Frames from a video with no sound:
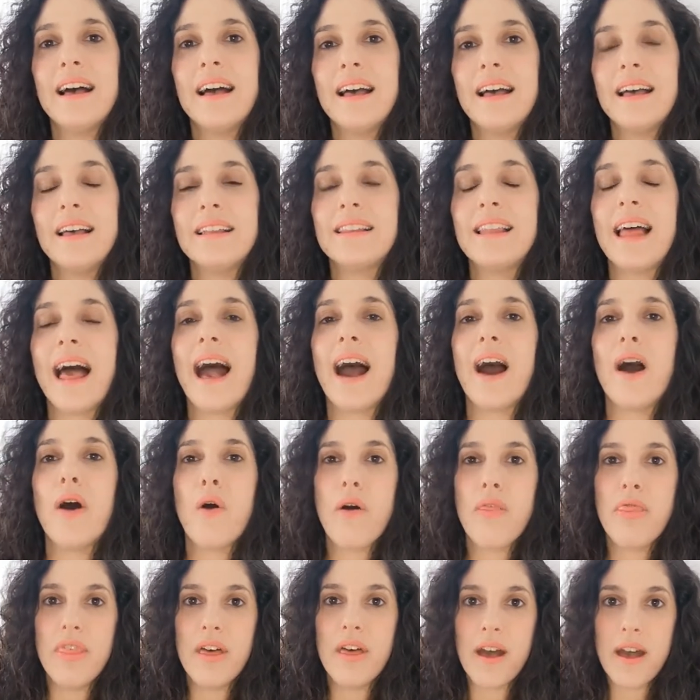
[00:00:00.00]

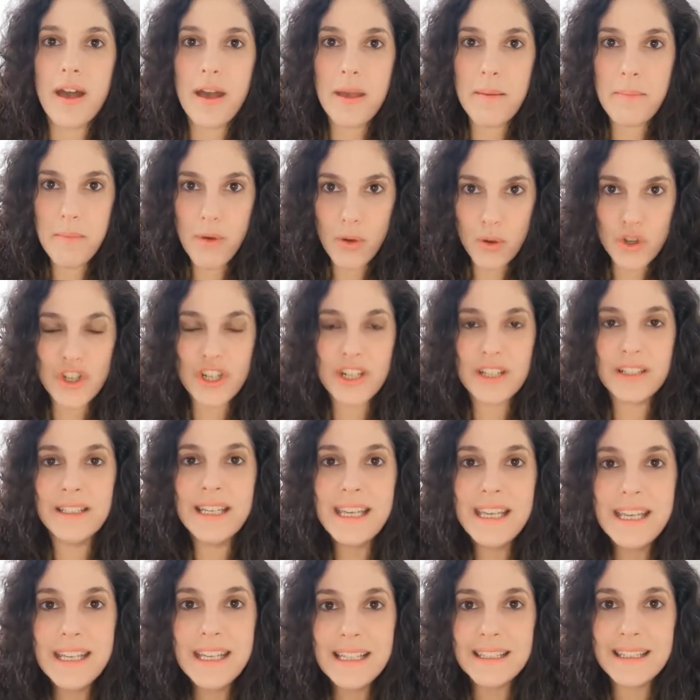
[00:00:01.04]
allow the emotional
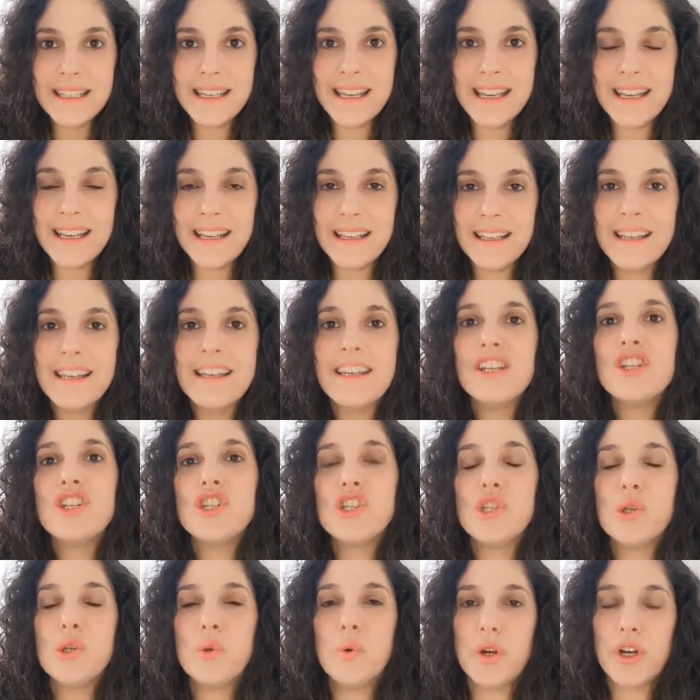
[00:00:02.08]
healing
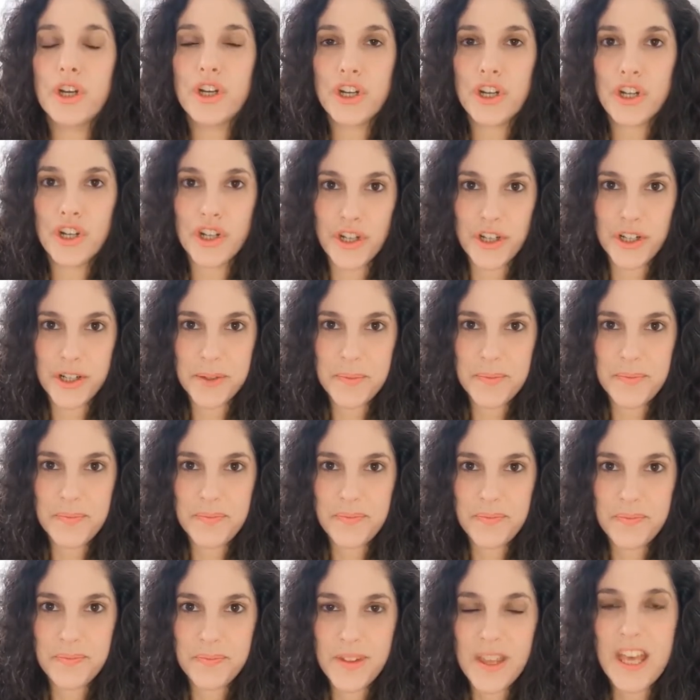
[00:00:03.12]
to occur.
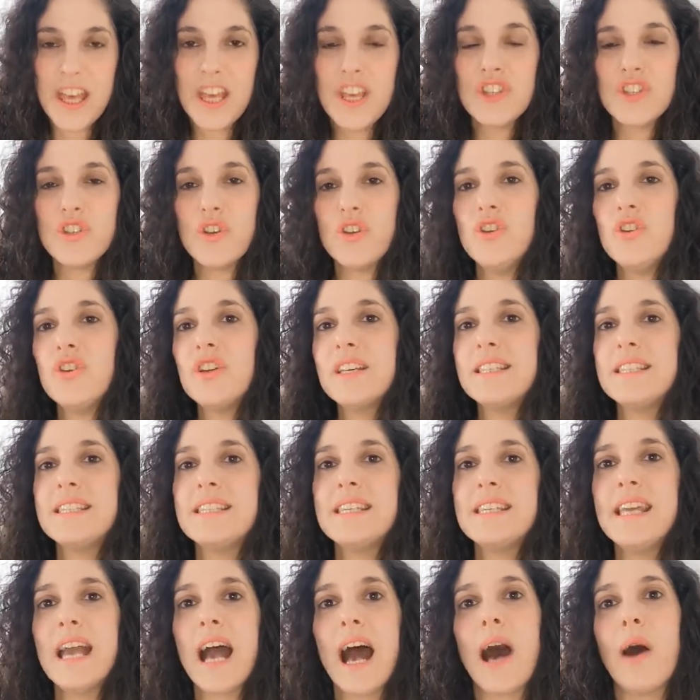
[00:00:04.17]
So you can
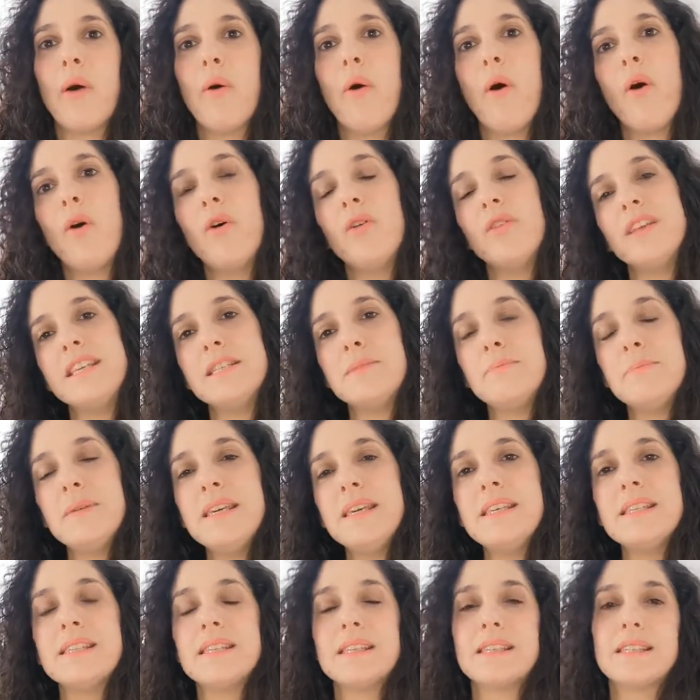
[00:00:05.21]
see how all these
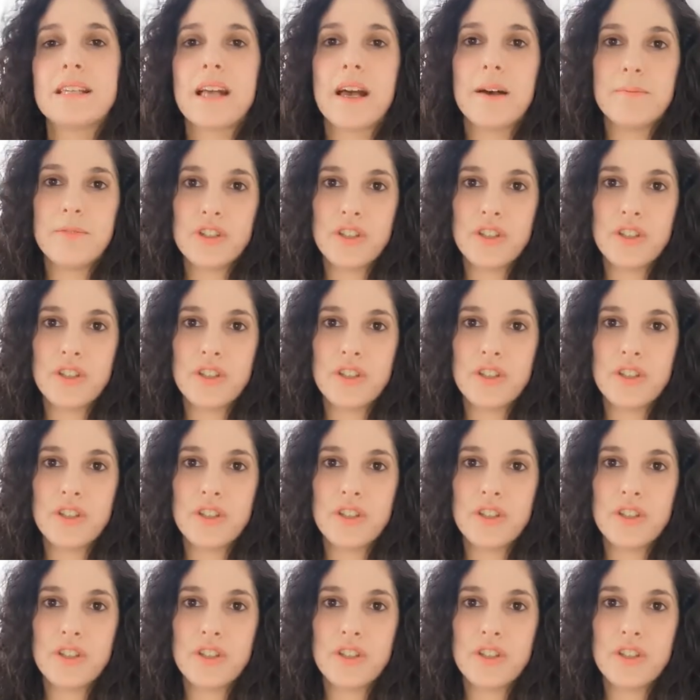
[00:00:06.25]
pieces come